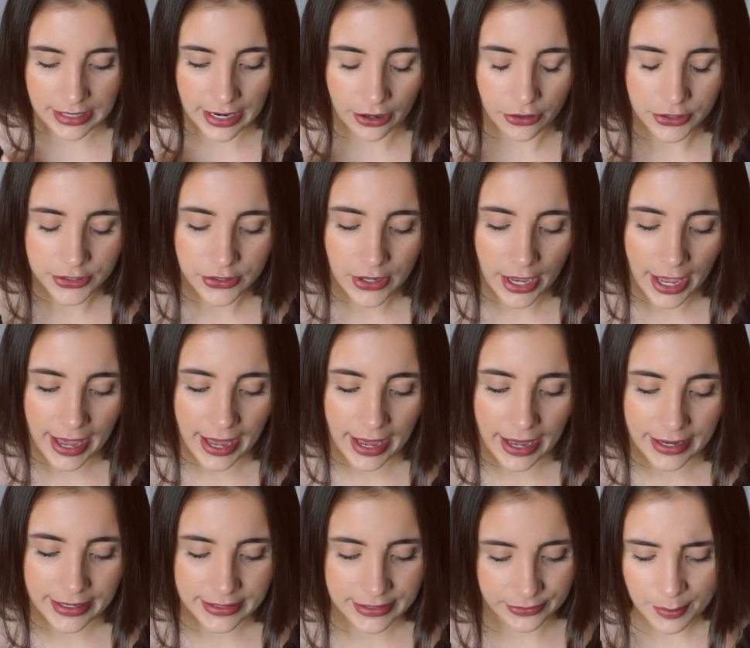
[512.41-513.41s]
I also
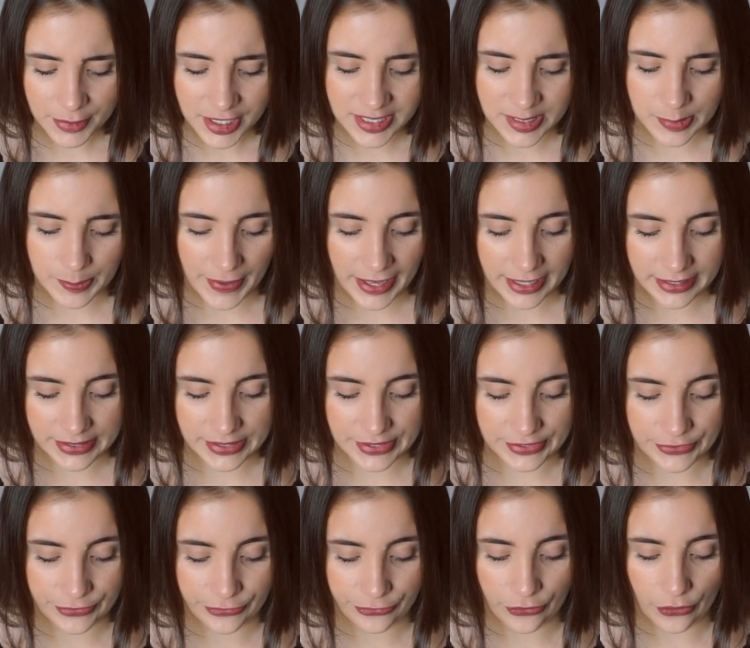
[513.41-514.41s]
had some
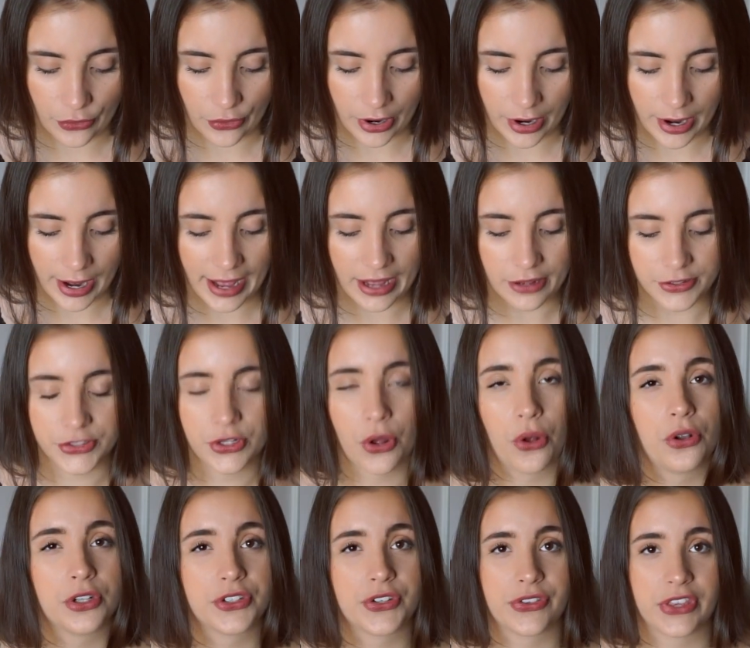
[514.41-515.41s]
expenses for
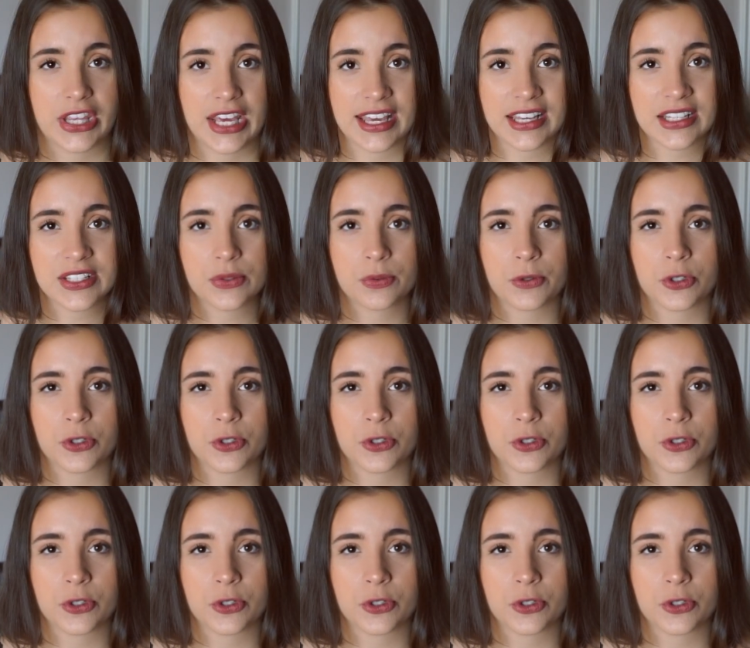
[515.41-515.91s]
household things,